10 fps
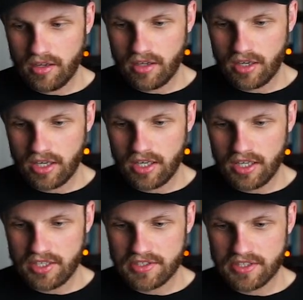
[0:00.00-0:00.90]

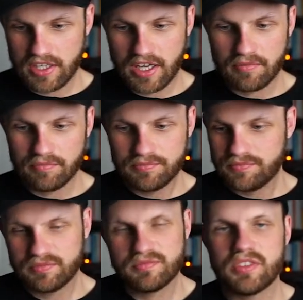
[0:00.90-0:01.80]
Highlights, again,
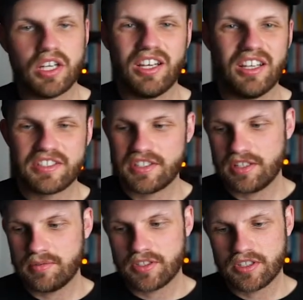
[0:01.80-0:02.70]
the highlights in the
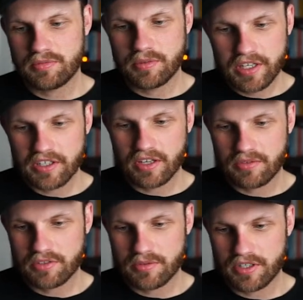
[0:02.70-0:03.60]
image is pretty
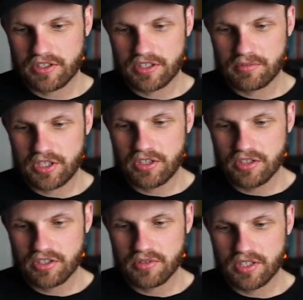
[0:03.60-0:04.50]
self-explanatory, but you
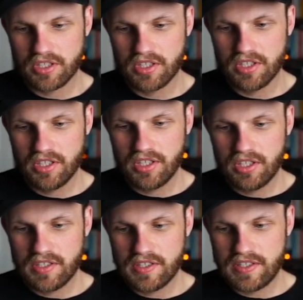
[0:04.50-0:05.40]
just want to
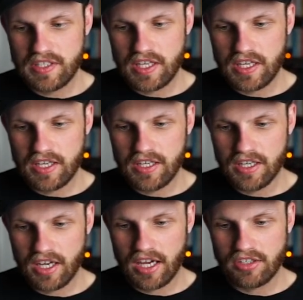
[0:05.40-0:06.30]
see
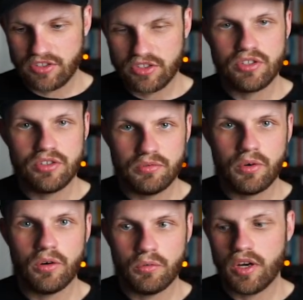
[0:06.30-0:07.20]
and do
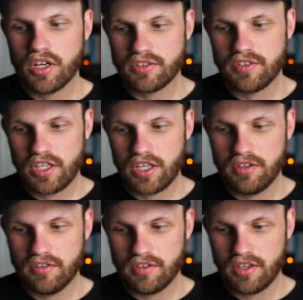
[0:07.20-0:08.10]
what works for you.
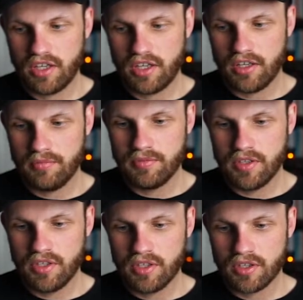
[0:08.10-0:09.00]

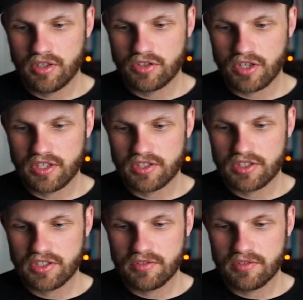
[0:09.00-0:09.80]
Contrast,